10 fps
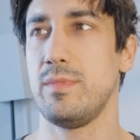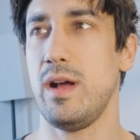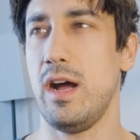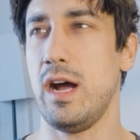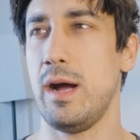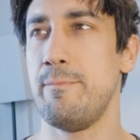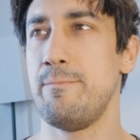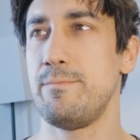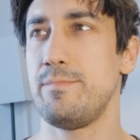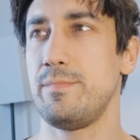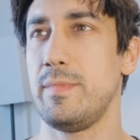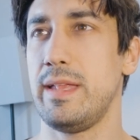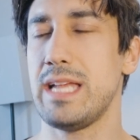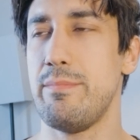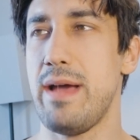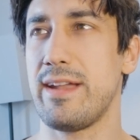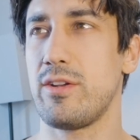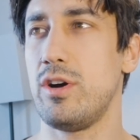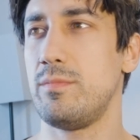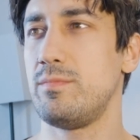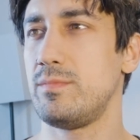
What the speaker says: It's not bad at all.